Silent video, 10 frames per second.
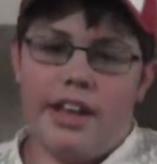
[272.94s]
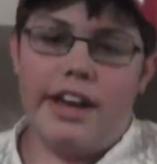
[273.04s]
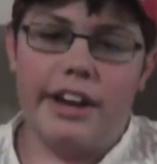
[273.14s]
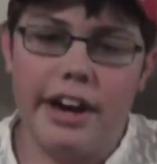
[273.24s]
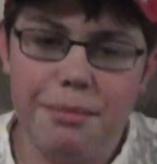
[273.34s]

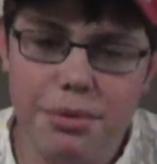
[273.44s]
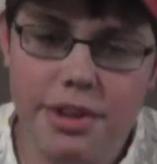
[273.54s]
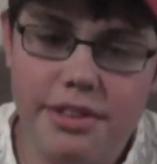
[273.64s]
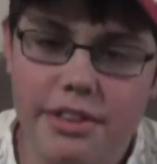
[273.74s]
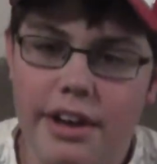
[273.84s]
And I'm
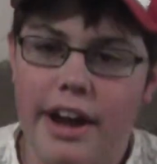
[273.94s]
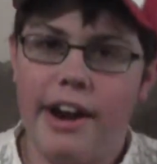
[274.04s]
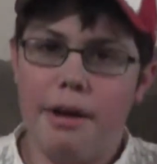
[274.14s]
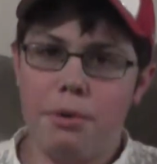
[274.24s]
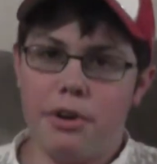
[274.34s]

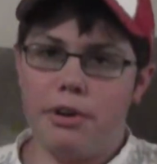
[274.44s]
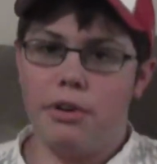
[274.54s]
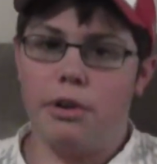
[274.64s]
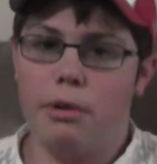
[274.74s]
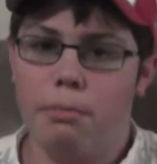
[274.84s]
a
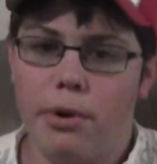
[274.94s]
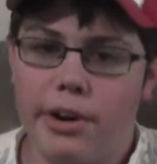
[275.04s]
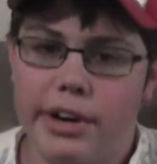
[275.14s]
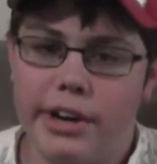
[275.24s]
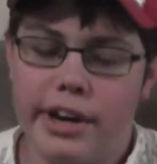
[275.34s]
good little
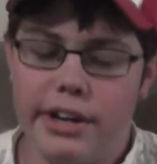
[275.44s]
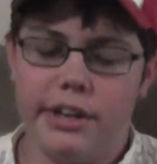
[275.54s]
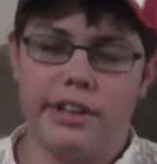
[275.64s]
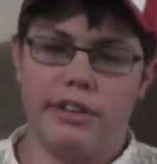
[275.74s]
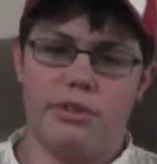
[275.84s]
boy, and
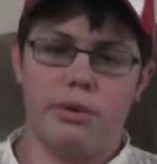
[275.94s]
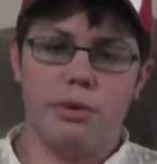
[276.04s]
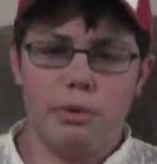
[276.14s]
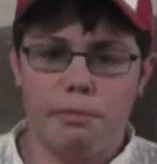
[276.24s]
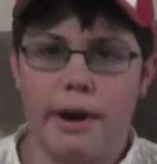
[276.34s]
I
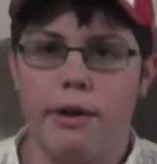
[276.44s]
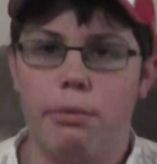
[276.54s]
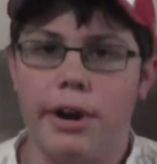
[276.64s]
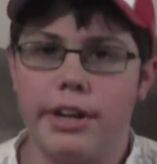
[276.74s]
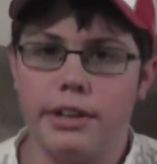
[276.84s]
do my
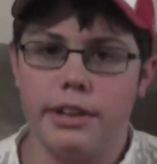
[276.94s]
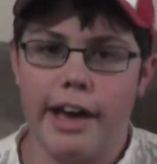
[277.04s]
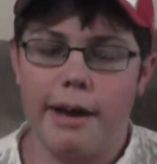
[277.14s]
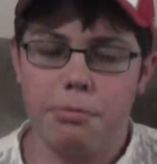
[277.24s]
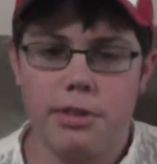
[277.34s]
running
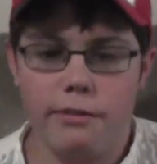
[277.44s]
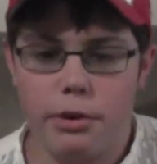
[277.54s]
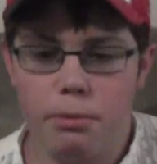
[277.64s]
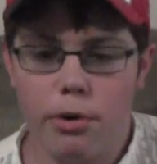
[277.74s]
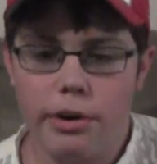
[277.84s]
laps
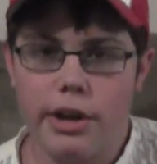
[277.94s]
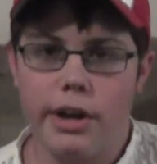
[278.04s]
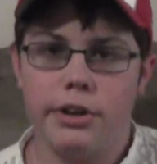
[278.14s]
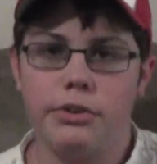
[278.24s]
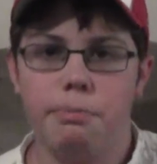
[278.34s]
every morning.
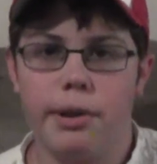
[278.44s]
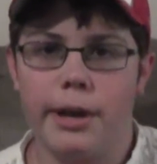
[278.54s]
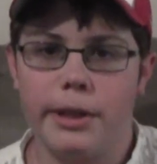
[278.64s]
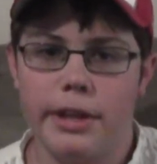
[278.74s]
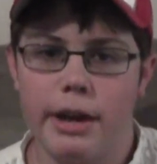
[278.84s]
I
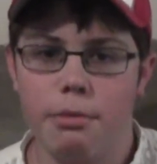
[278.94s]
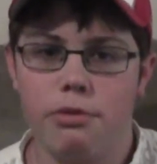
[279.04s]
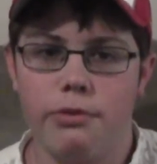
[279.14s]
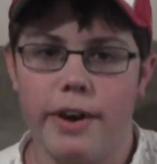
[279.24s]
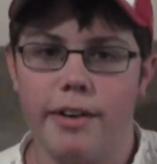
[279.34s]
play the
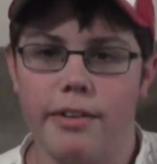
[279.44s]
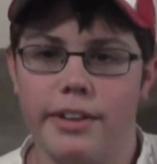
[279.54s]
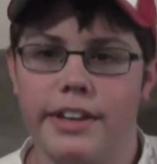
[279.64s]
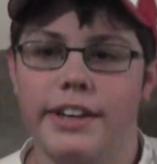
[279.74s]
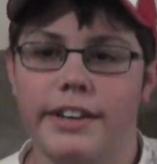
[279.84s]
games
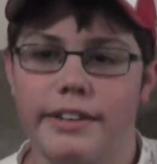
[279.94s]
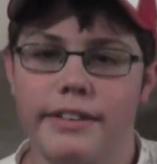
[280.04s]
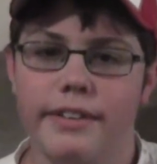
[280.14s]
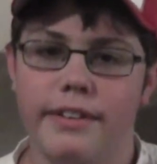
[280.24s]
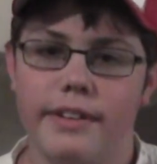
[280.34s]
fairly.
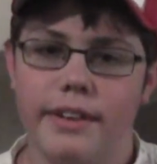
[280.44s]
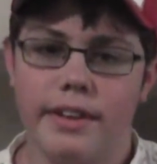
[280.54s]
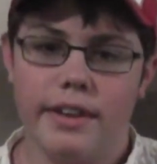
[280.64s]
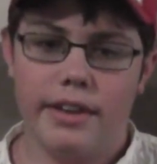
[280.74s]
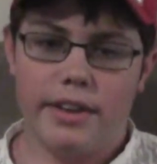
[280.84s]

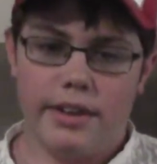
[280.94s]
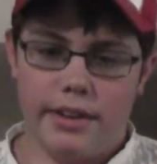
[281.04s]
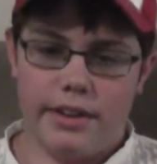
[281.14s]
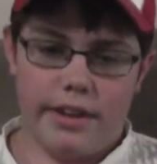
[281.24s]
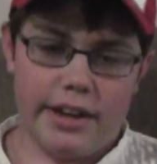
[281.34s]

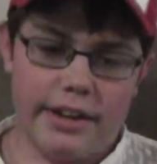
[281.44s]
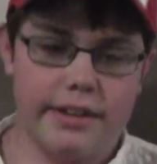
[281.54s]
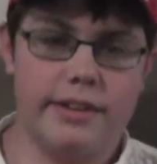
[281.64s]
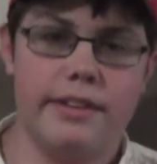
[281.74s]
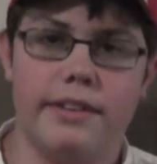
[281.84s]

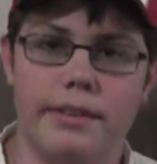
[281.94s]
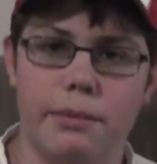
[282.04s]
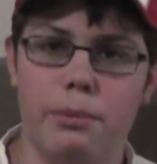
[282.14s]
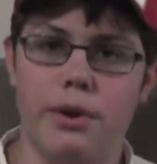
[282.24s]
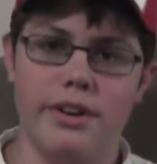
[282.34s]
And
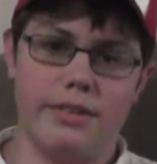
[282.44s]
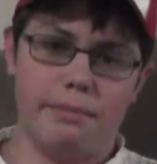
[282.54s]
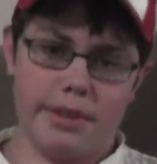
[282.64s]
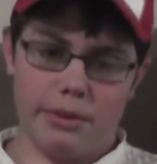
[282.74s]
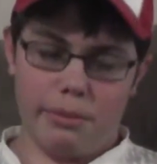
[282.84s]
the
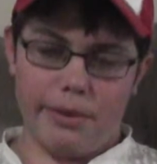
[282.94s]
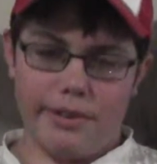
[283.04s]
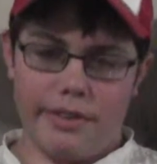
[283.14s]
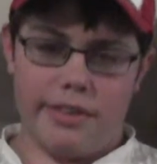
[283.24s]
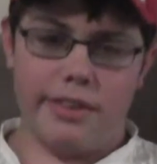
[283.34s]

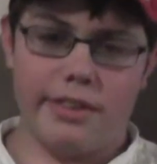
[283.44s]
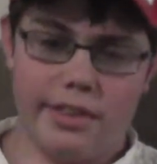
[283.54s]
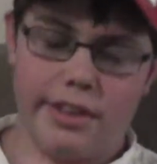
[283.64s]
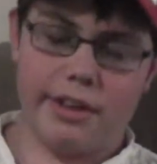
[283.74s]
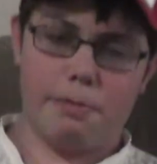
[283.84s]
worst
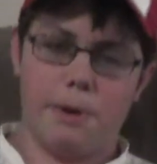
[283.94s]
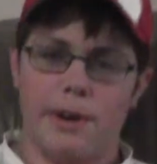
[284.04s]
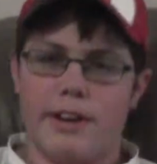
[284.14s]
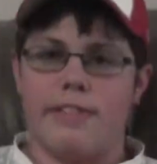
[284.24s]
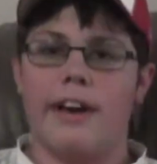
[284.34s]

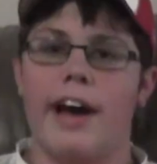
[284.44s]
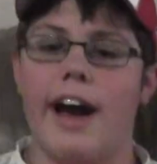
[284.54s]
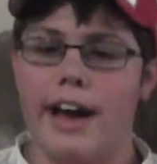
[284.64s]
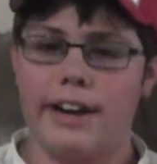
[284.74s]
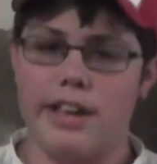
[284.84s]
experience I
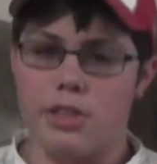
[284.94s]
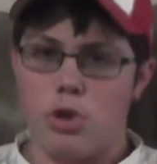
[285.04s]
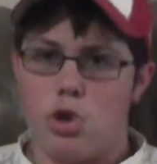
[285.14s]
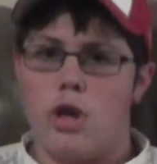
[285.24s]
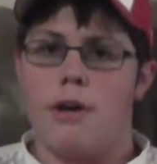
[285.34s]
had
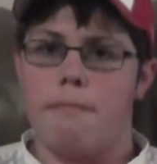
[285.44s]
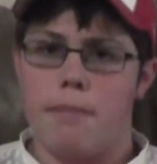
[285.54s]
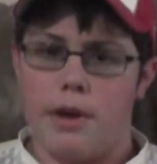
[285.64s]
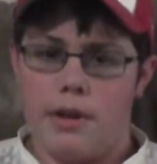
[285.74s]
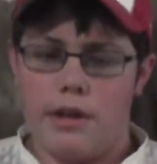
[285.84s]
in
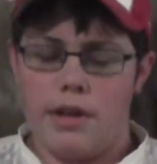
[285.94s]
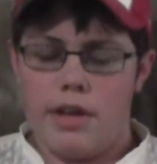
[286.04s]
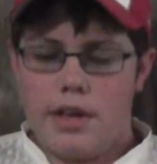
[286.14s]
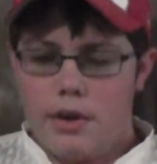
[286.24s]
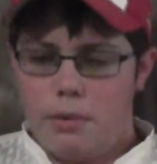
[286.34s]
gym
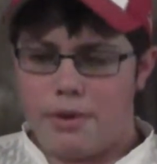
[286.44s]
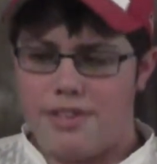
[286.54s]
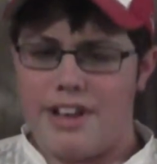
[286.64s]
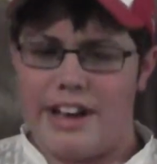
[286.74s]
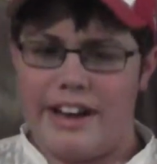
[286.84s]

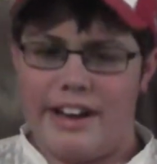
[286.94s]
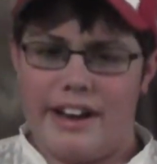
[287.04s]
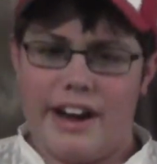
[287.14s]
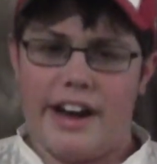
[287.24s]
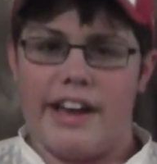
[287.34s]
was
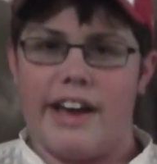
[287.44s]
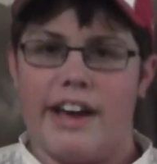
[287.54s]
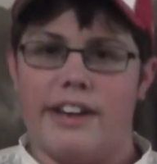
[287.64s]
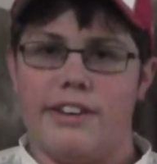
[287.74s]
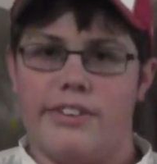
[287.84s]
that I
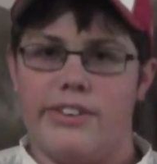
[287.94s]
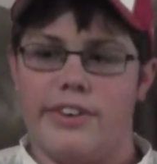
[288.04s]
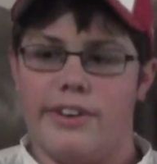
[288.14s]
had